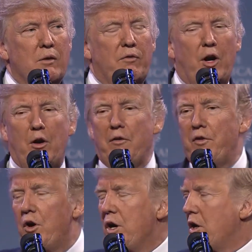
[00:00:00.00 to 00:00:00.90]
Very,
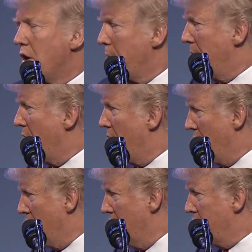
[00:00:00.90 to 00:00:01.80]
very good about
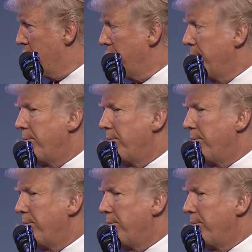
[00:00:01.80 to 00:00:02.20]
our country.